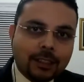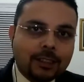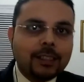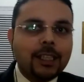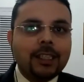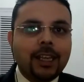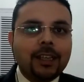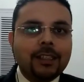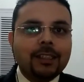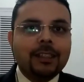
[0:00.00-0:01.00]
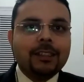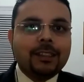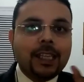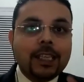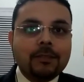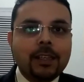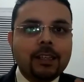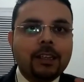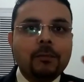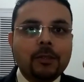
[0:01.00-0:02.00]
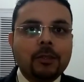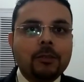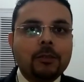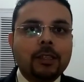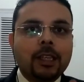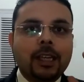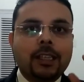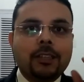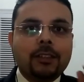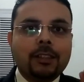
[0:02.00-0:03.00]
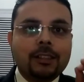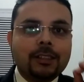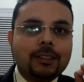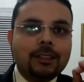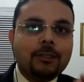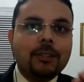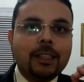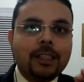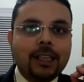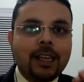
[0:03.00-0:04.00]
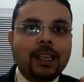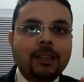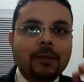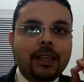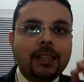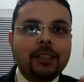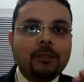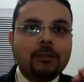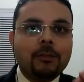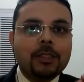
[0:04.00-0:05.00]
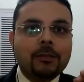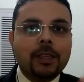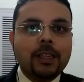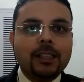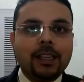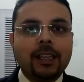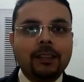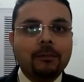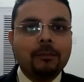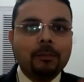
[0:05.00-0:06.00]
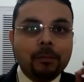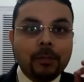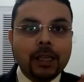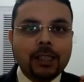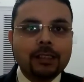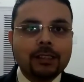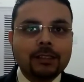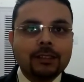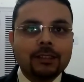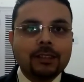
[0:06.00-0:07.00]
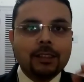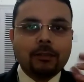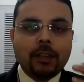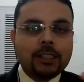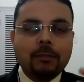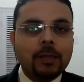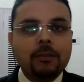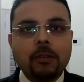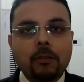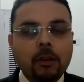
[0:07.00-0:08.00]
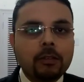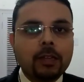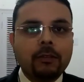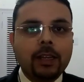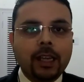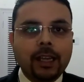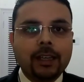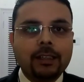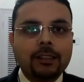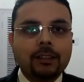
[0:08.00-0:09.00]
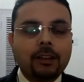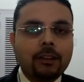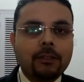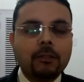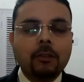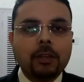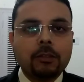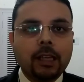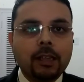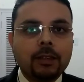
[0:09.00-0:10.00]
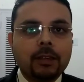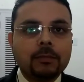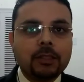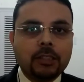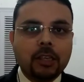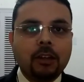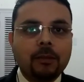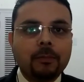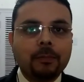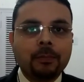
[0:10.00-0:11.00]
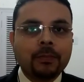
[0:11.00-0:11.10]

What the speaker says: See that things will come to you at your own time, at their own sweet time. But for example, if you want to have a land or if you want to have a job,